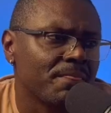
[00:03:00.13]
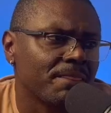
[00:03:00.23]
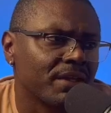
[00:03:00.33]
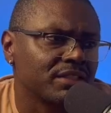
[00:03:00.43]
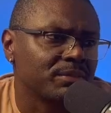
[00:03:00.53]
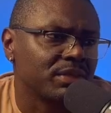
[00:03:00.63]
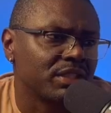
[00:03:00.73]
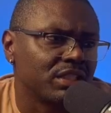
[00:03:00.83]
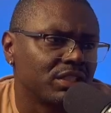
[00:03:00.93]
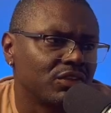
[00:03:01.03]
I
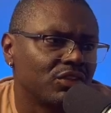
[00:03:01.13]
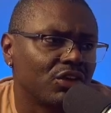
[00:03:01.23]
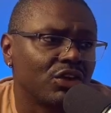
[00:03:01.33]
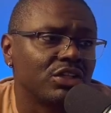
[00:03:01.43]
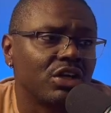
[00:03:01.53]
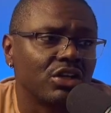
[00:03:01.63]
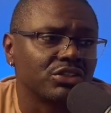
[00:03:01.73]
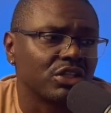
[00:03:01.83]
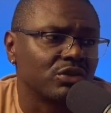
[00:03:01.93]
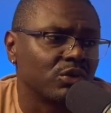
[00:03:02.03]
spent $30
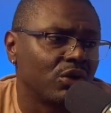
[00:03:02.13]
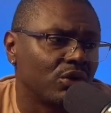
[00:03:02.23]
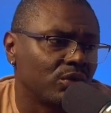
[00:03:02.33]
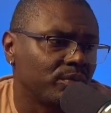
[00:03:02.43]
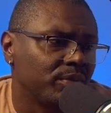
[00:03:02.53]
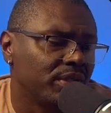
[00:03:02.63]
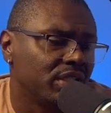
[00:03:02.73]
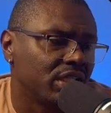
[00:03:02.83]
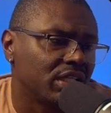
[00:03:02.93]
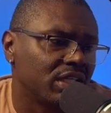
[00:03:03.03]
on Rome.
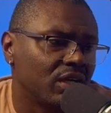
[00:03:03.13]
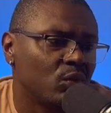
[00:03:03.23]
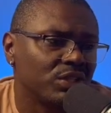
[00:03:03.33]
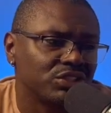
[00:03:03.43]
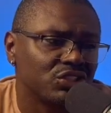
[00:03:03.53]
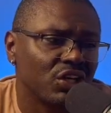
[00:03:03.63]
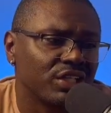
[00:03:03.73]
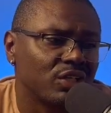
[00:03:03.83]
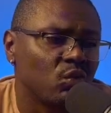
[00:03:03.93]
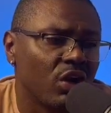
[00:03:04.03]
I was
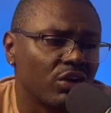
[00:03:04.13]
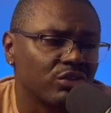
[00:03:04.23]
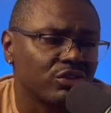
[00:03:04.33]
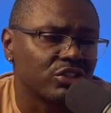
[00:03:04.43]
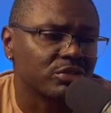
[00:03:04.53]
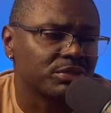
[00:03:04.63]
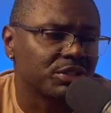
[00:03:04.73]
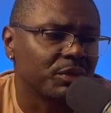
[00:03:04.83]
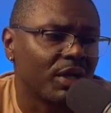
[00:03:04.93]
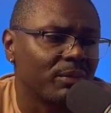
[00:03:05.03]
targeting Waddle first, but
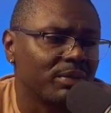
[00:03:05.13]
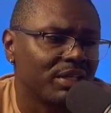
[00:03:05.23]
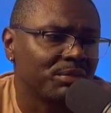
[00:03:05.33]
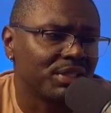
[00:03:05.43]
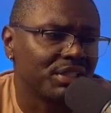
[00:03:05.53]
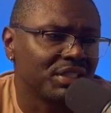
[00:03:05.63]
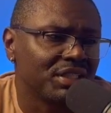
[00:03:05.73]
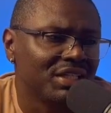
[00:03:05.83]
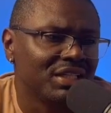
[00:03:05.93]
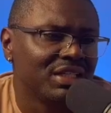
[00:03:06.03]
someone outbid me.
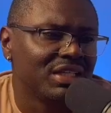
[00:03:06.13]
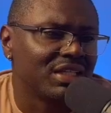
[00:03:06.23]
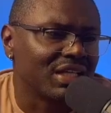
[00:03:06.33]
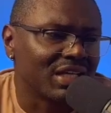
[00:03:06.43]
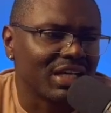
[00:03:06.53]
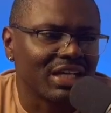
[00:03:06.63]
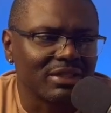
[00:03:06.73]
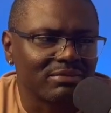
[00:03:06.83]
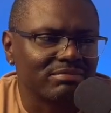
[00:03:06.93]
Then I kind of